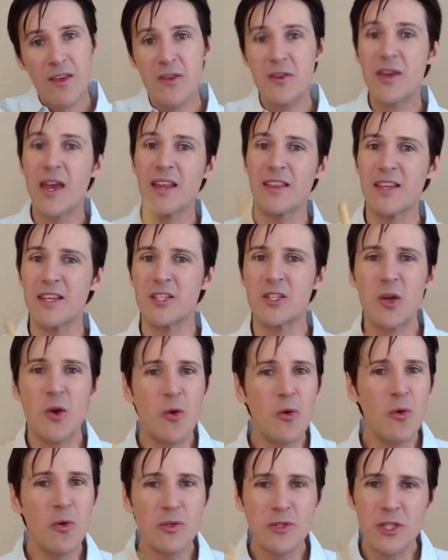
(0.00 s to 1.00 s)
get these
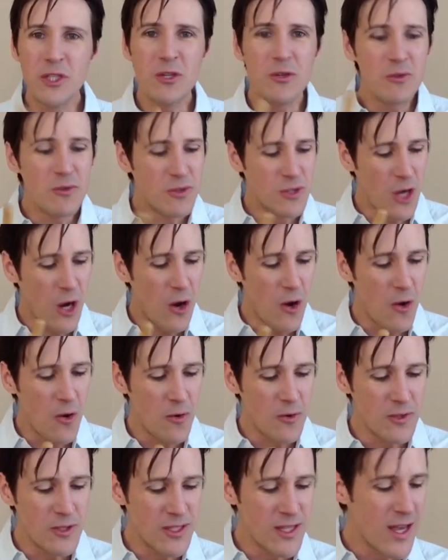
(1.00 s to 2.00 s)
cool two
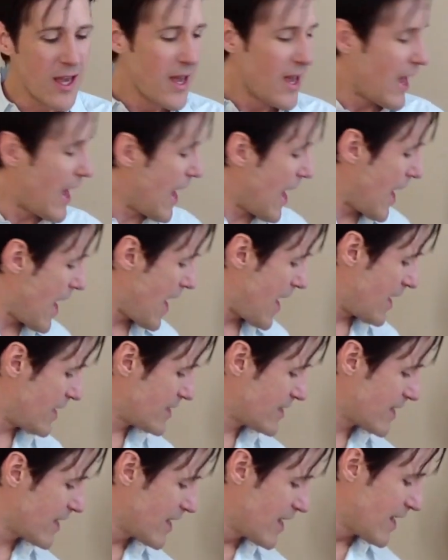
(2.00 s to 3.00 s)
tones,
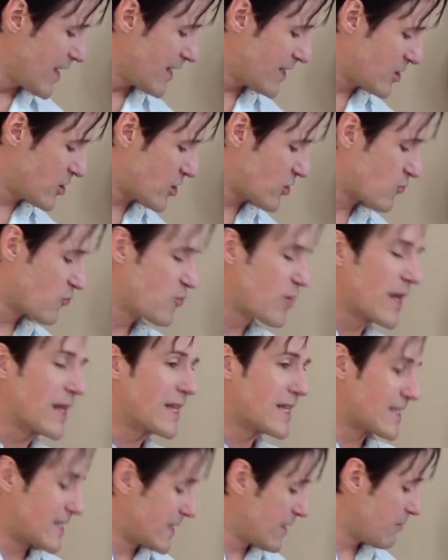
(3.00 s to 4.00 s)
and it's just
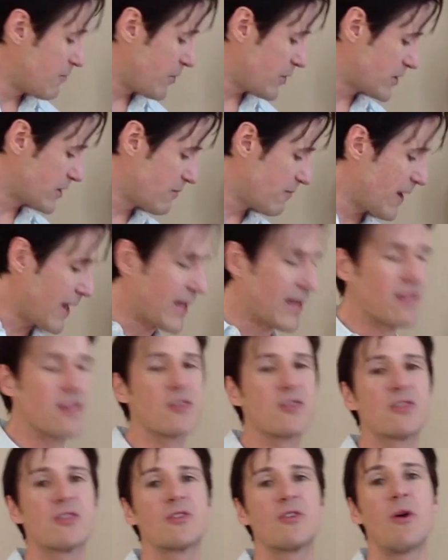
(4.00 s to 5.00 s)
really simple to make, and
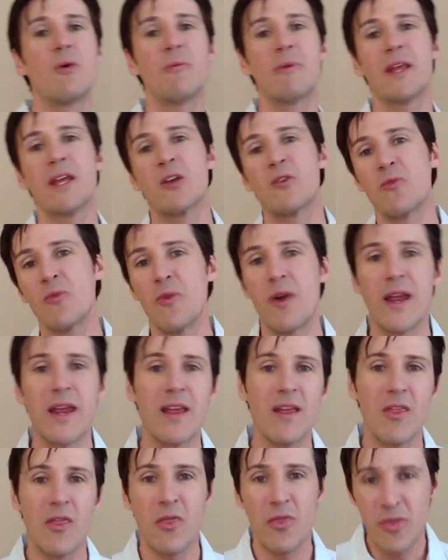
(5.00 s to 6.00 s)
there's so many
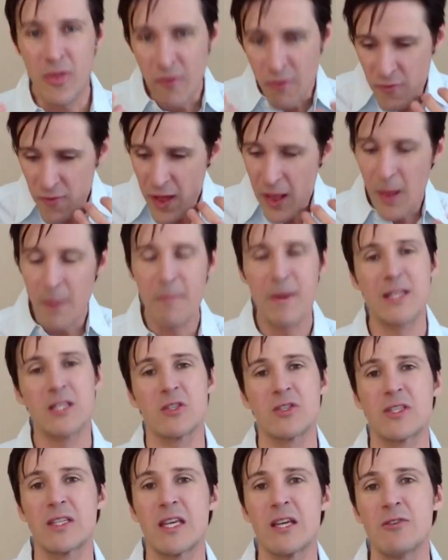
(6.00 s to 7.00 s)
great developmental
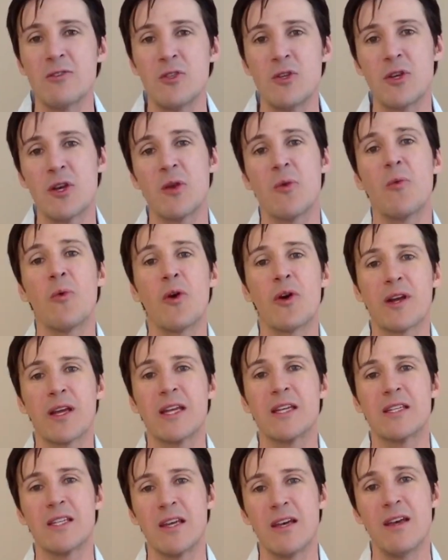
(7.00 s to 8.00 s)
skills you can work
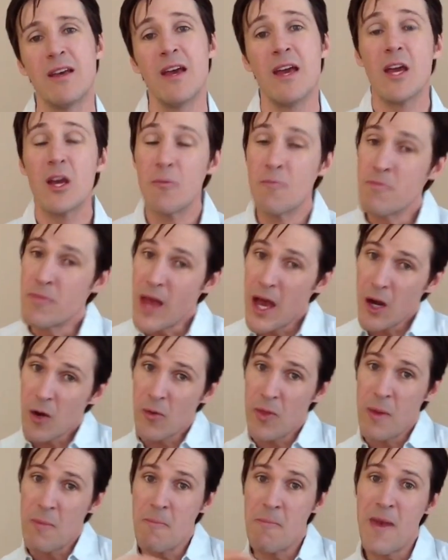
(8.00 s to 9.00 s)
into not
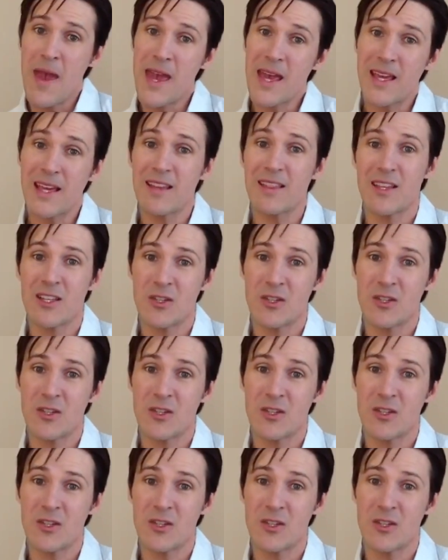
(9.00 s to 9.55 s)
only making the